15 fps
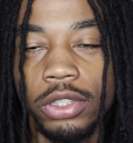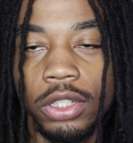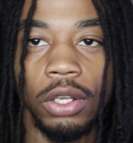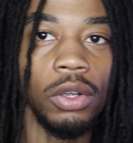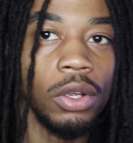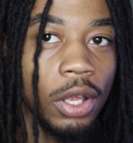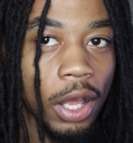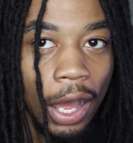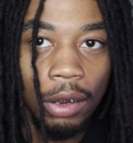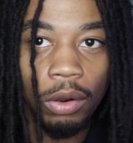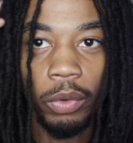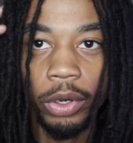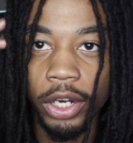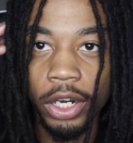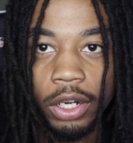So I
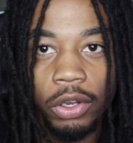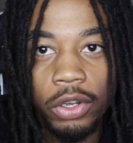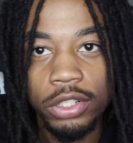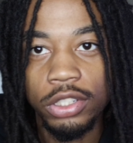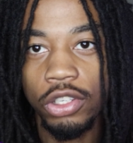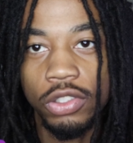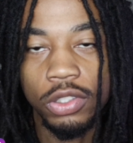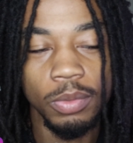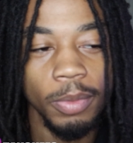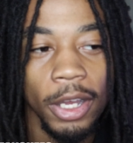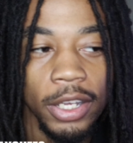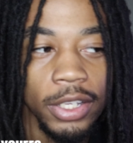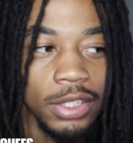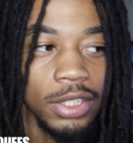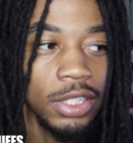don't want to hear no excuses
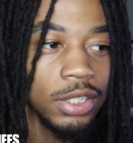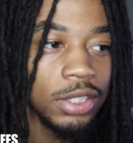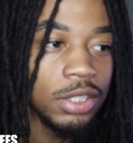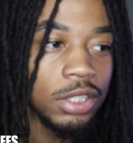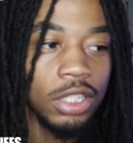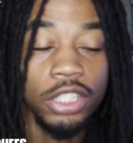about consistency,